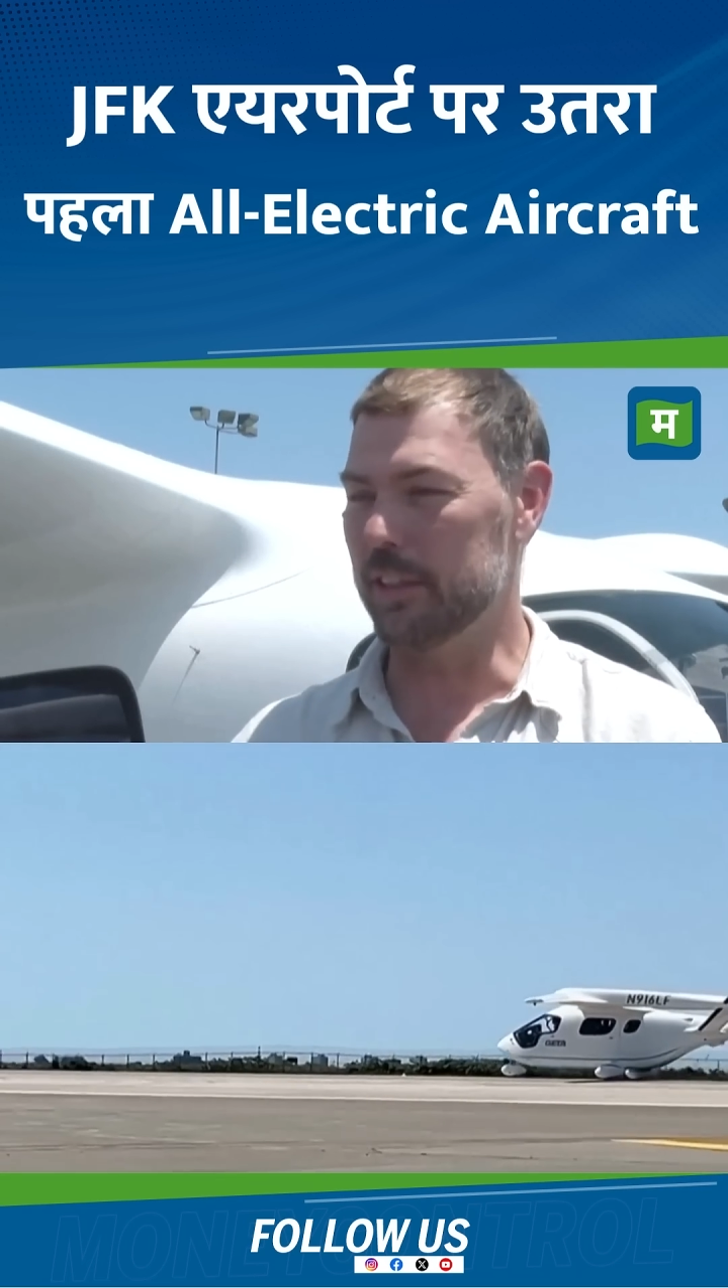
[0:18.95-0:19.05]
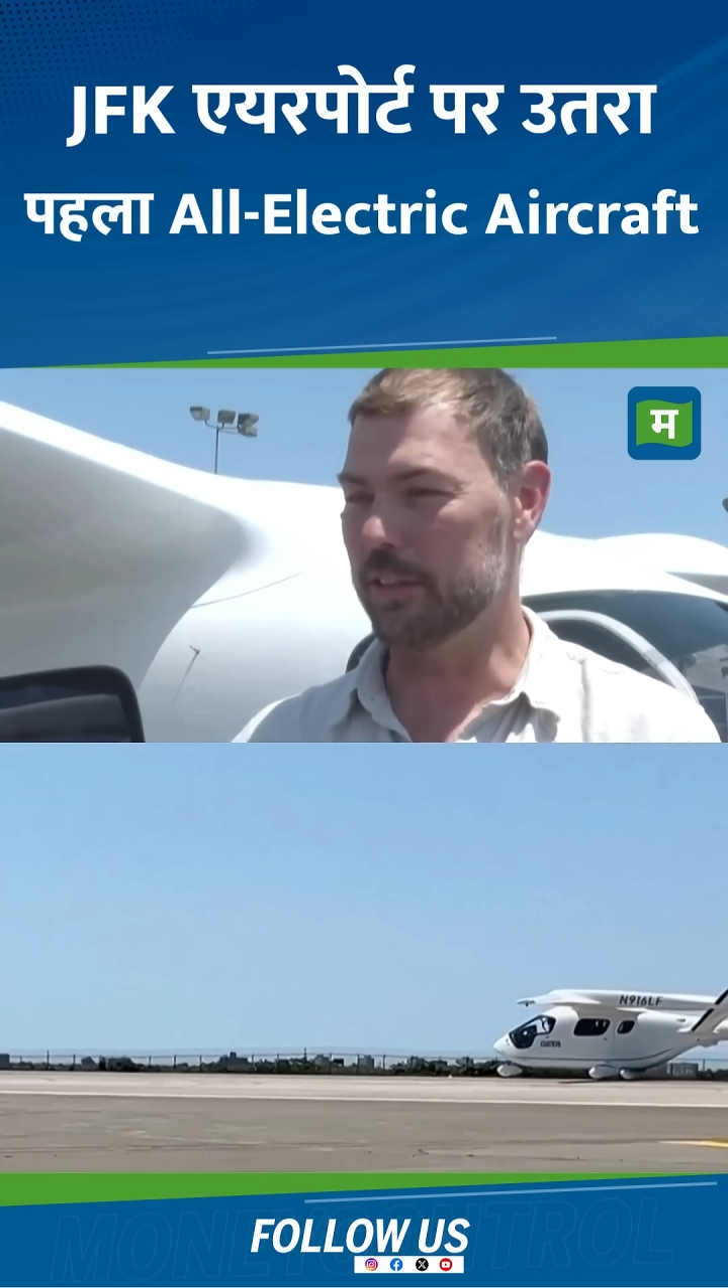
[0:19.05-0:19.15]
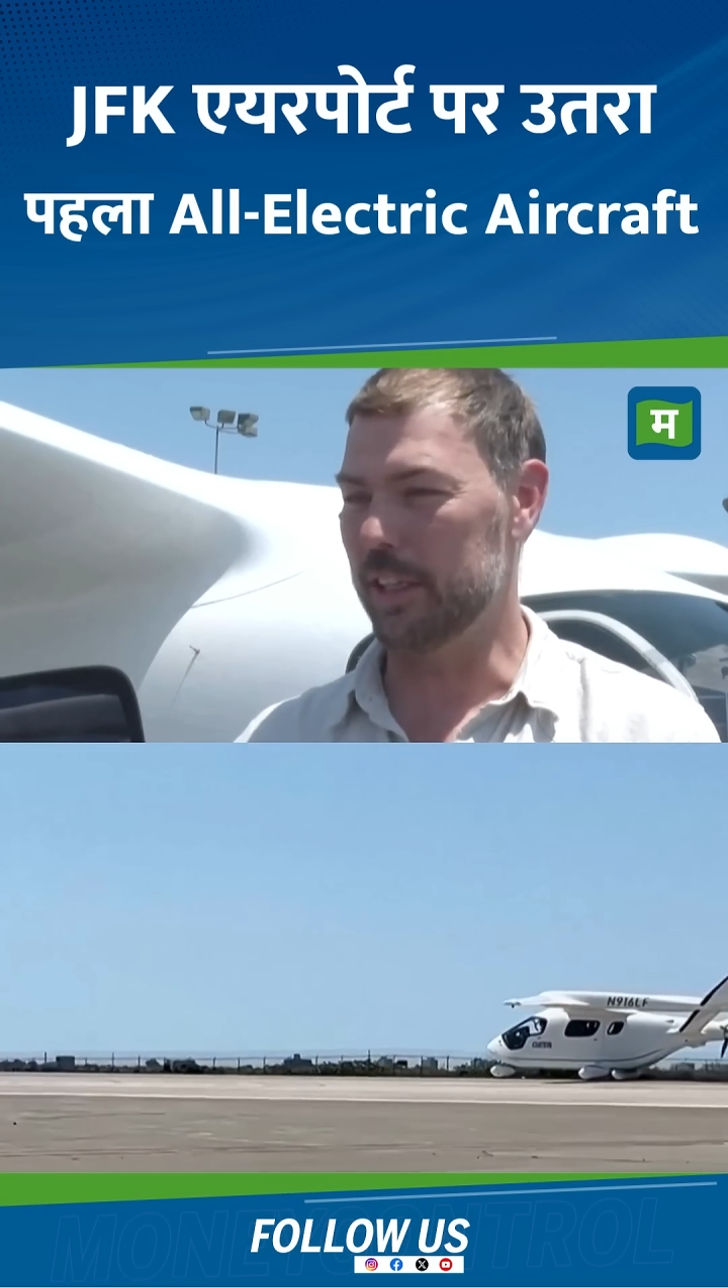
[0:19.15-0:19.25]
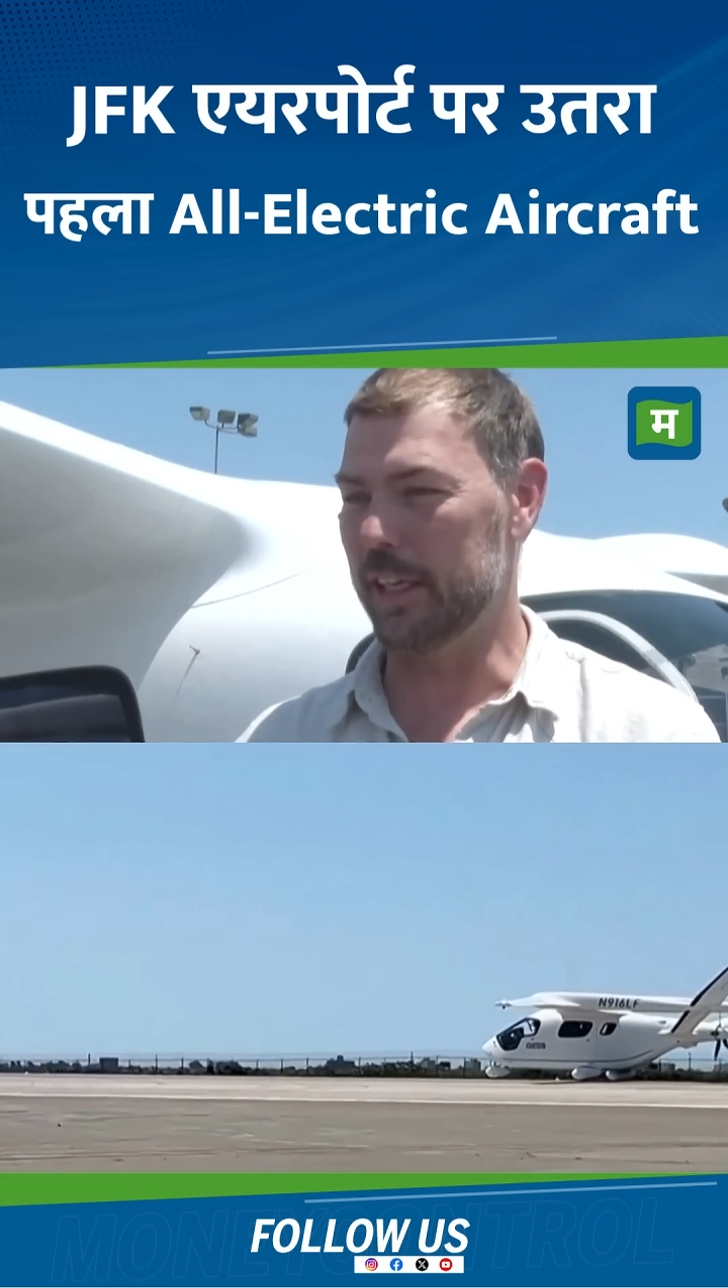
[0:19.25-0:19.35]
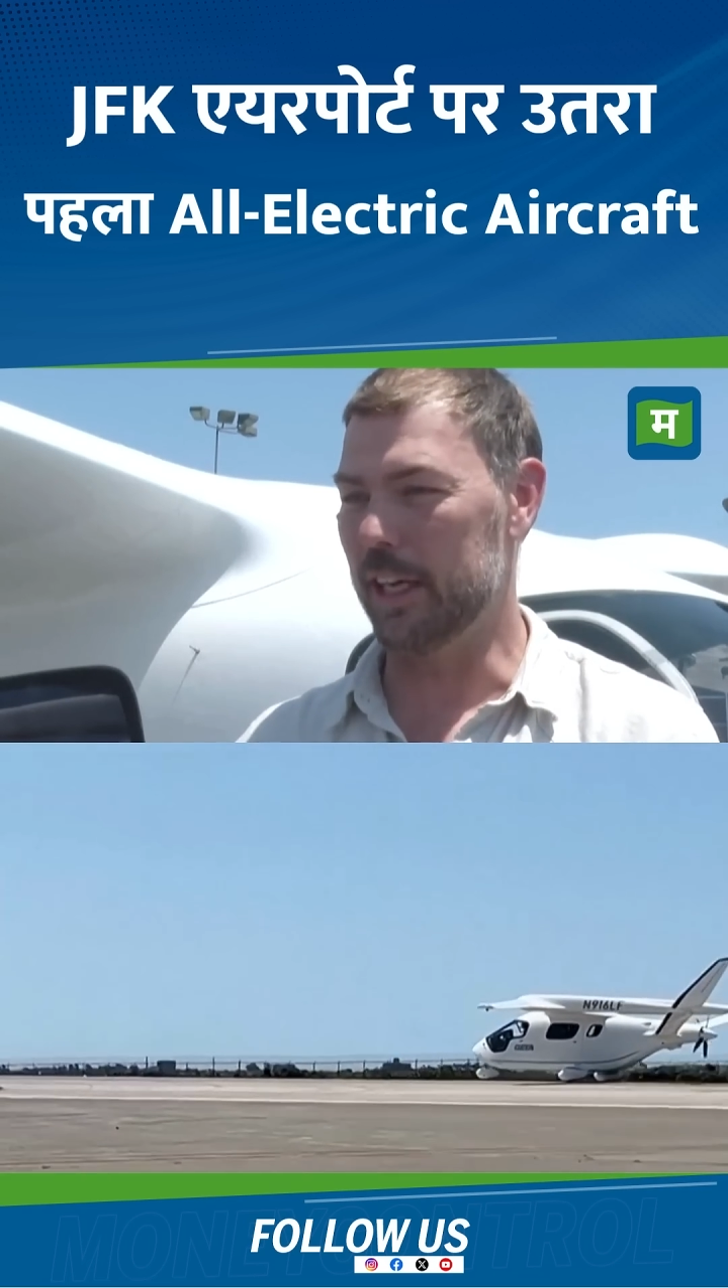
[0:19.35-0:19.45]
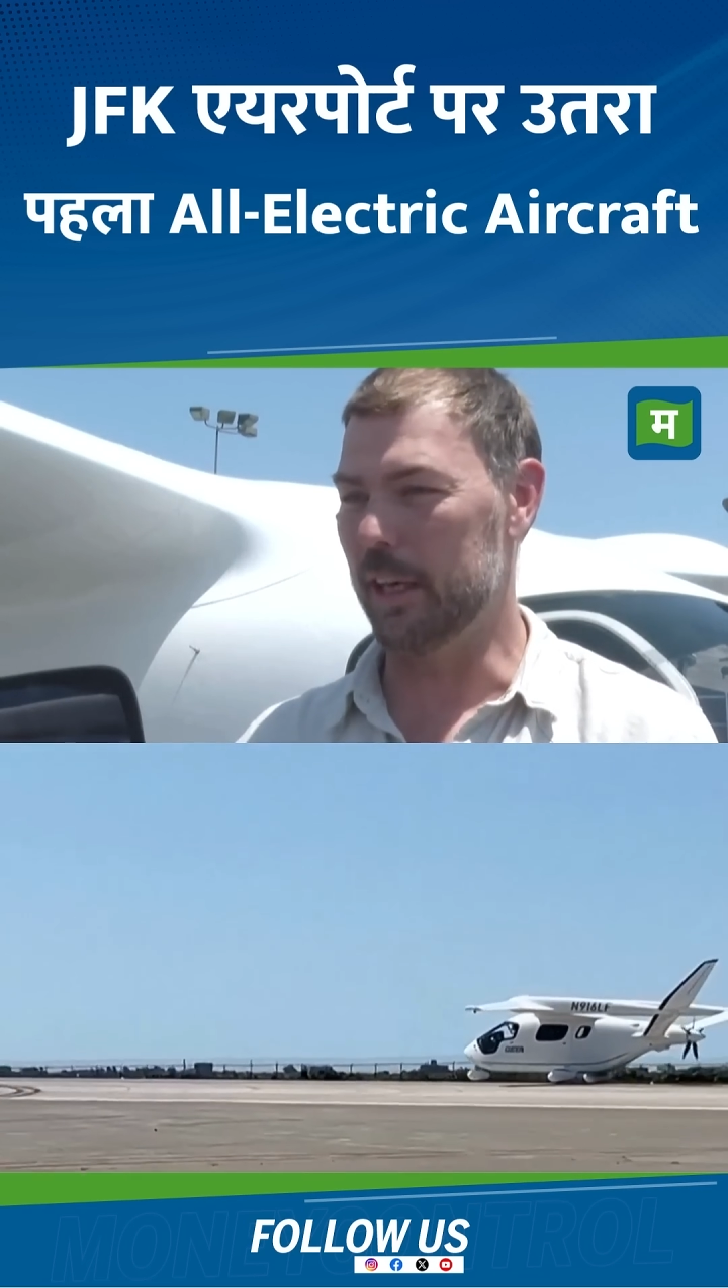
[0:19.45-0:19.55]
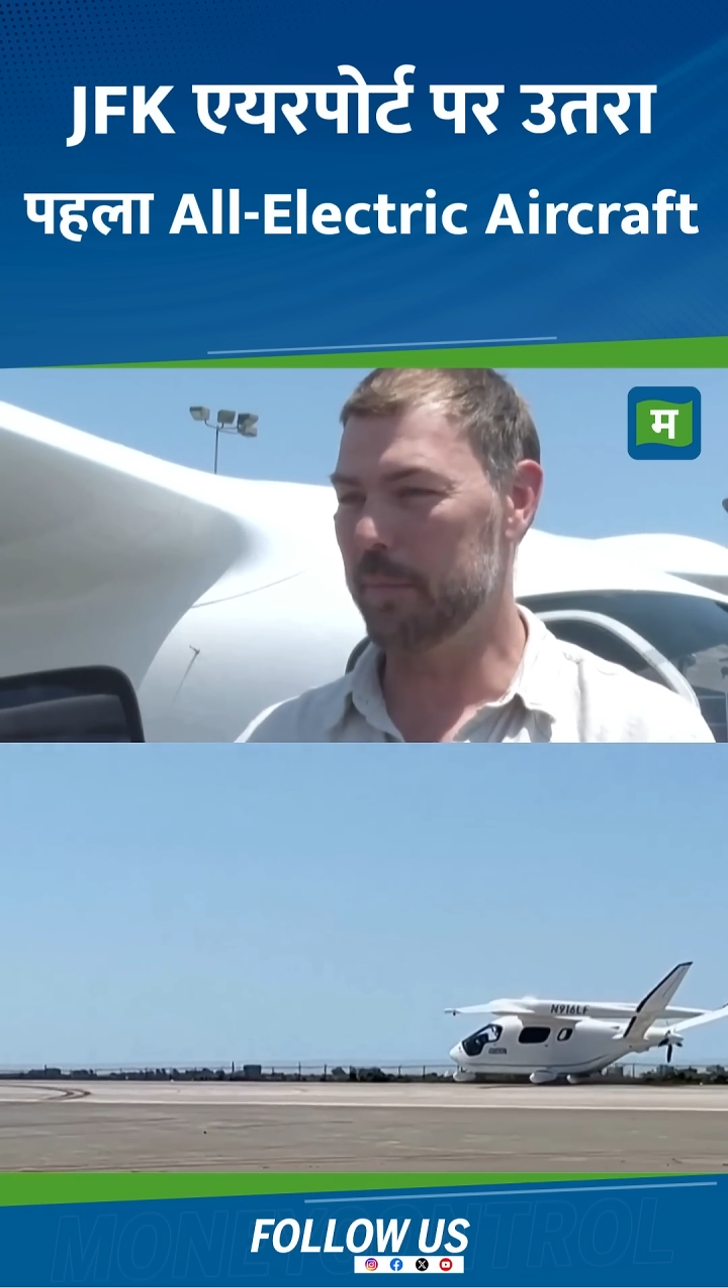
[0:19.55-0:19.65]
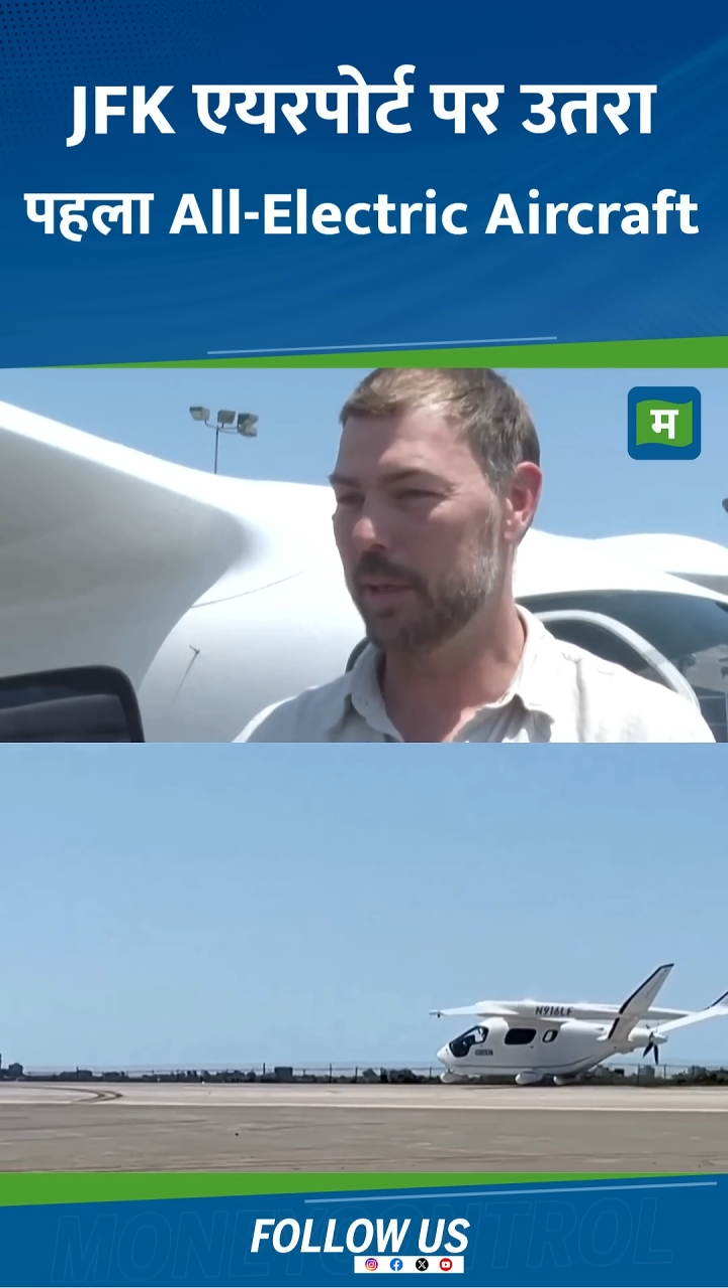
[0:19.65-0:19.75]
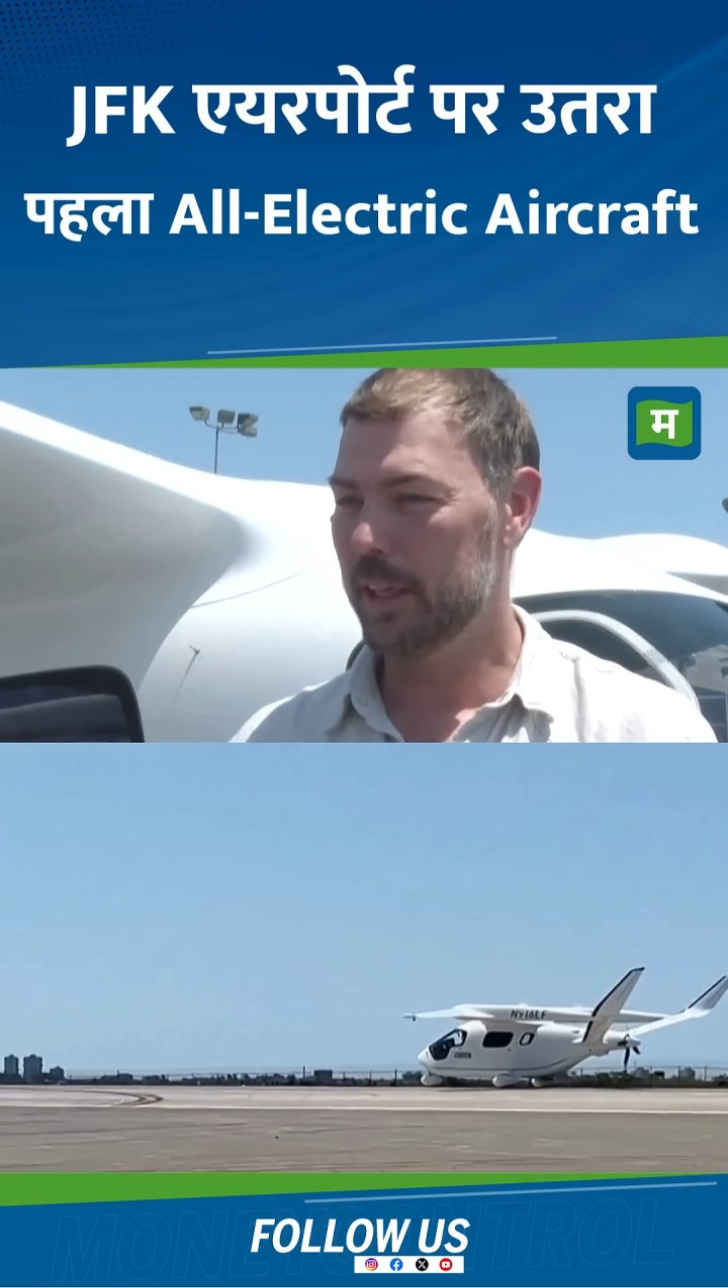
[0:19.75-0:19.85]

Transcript: this thing up